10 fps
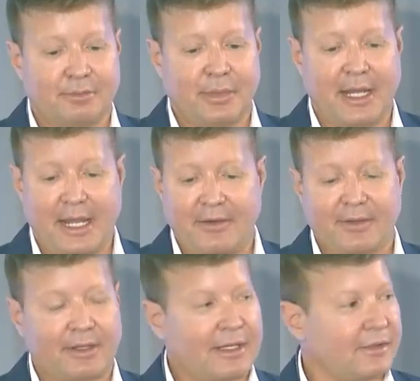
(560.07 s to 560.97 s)

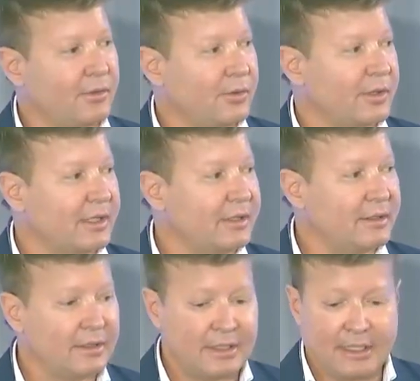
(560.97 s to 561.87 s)
behaving like an organ.
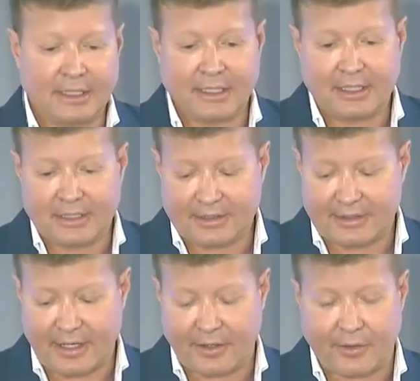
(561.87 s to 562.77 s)

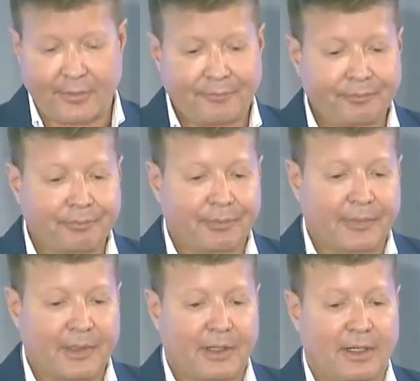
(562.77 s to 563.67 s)
So,
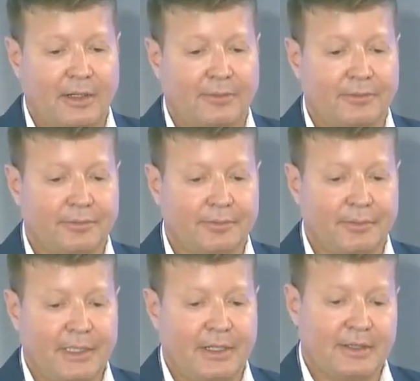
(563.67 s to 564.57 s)

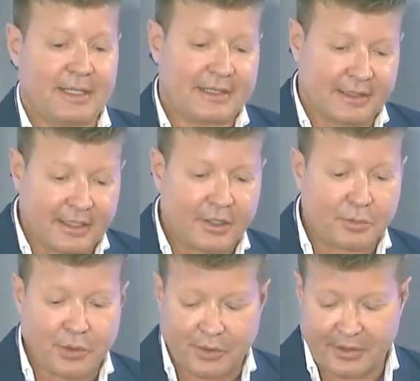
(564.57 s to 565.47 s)
it takes a little
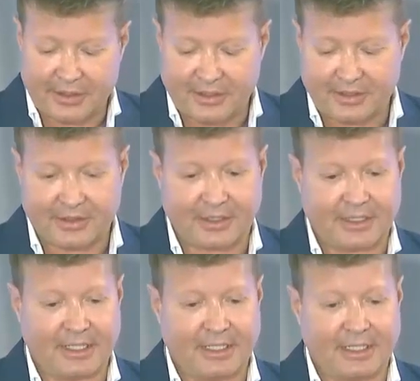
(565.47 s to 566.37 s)
more than just
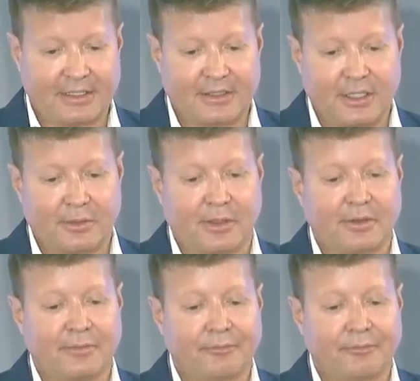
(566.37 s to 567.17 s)
killing tumor.